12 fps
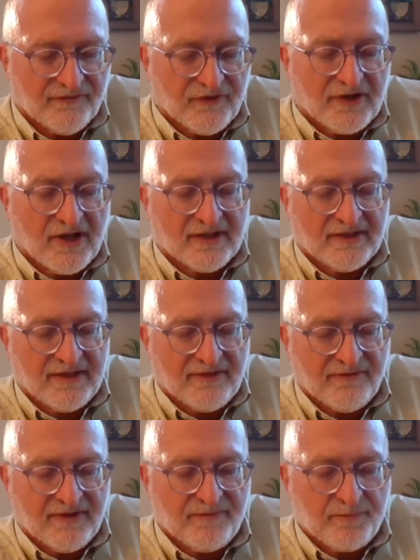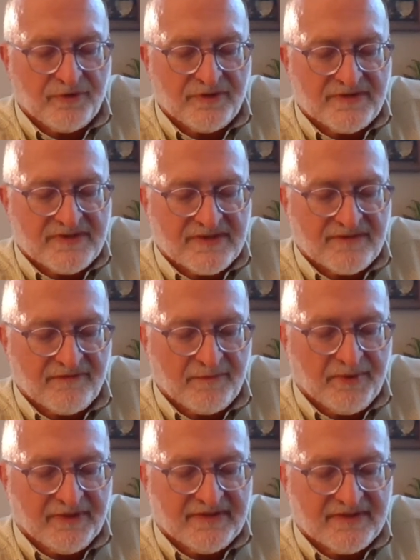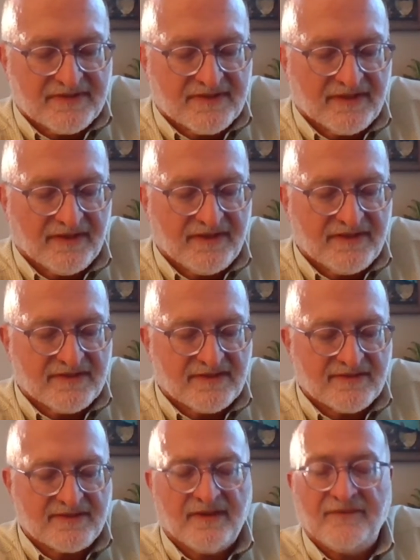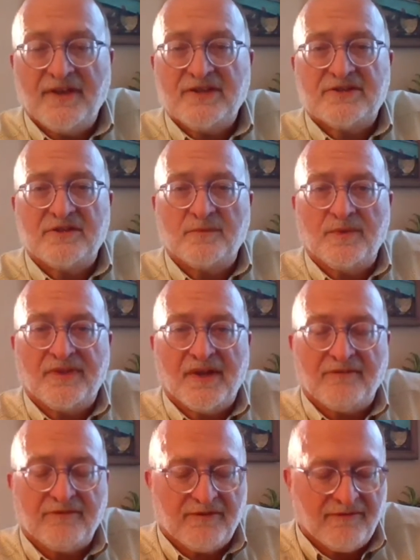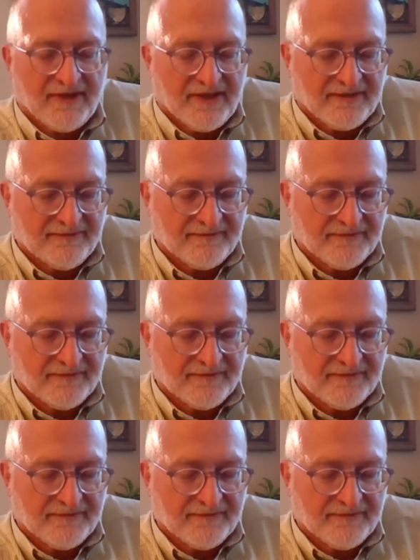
For godly grief produces a repentance that leads to salvation without regret,